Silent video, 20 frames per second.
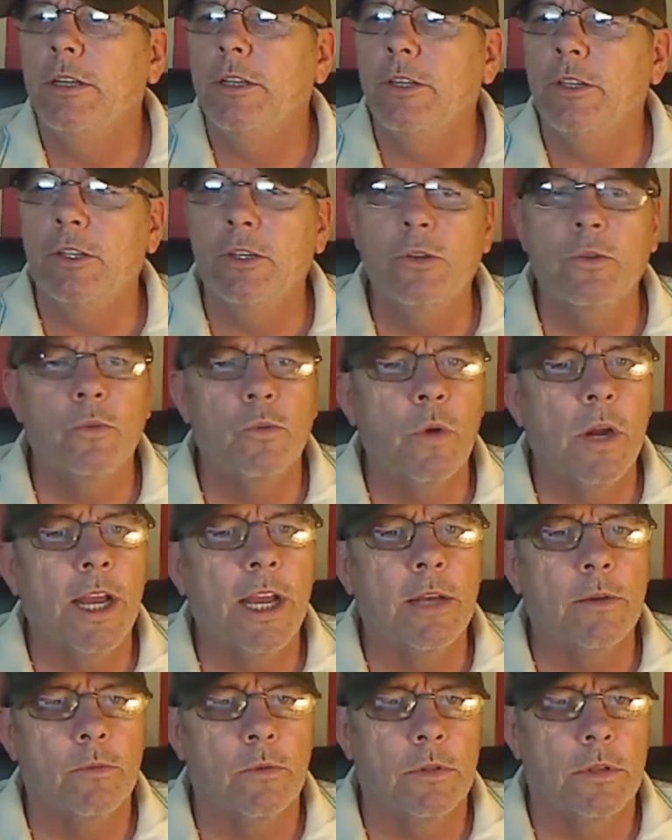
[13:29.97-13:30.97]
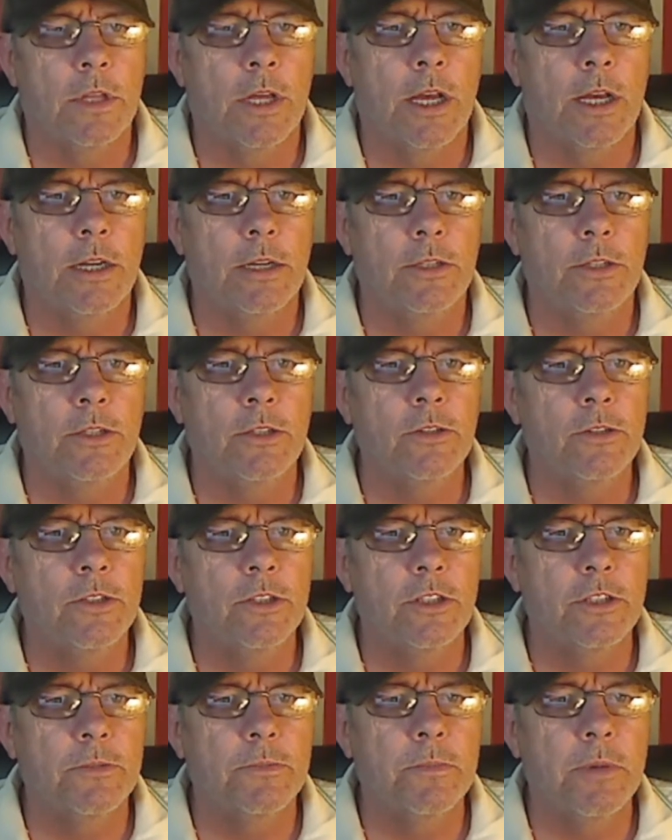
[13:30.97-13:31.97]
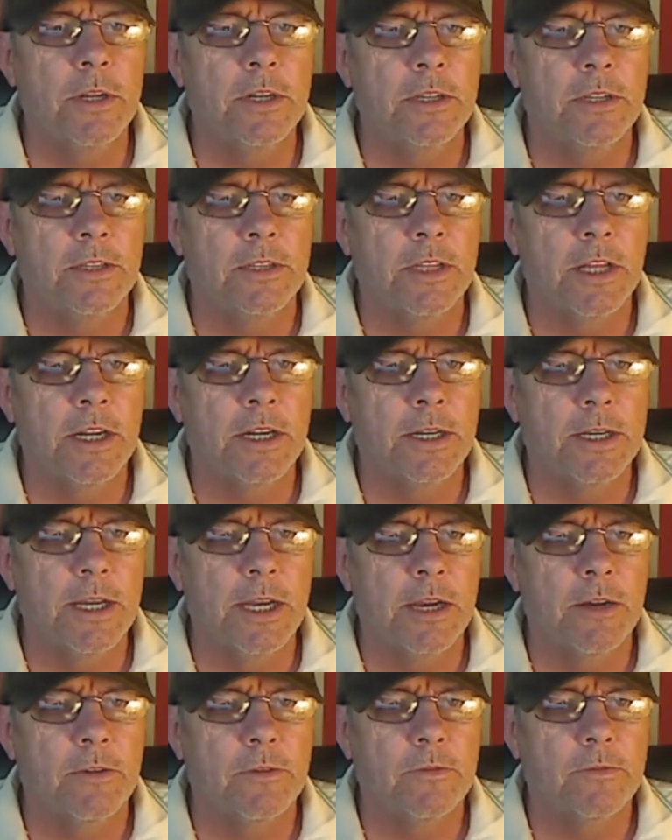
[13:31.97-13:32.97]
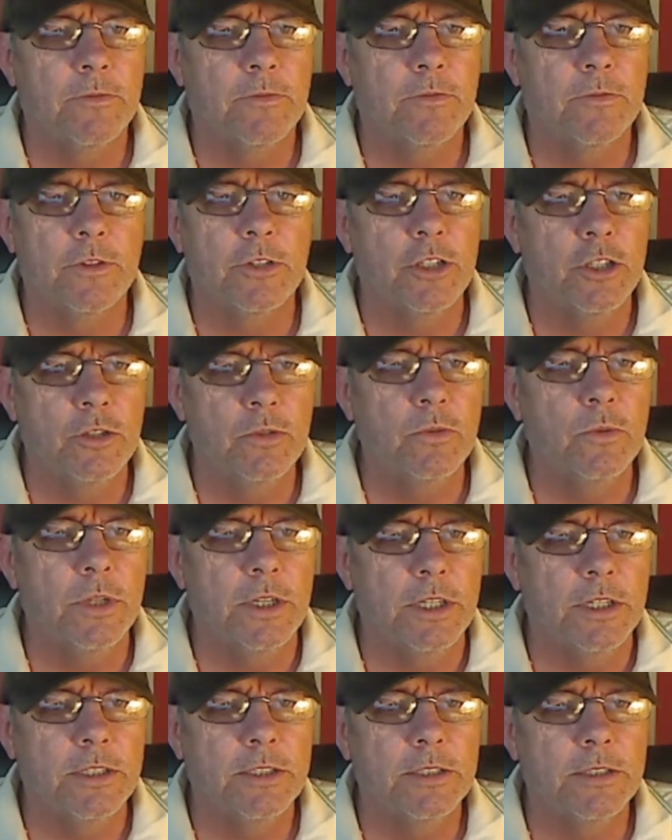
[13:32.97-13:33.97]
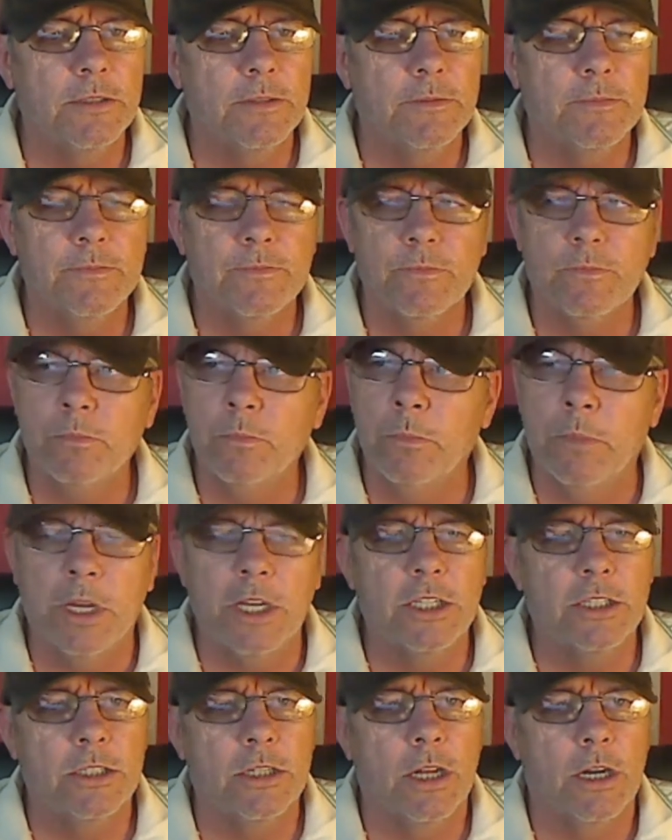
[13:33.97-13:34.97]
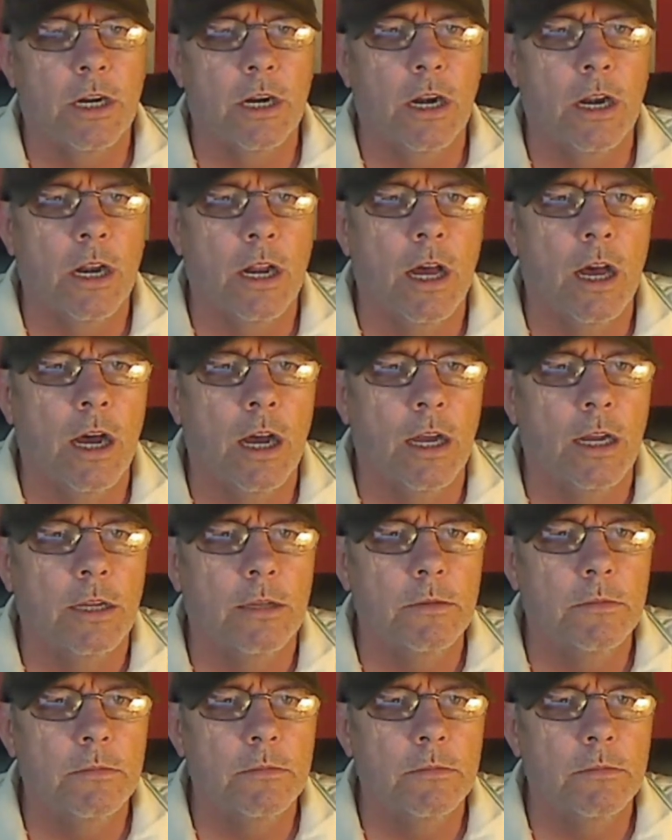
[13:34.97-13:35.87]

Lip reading: You ran with that. And you suspended that account for 2 weeks based on a lie.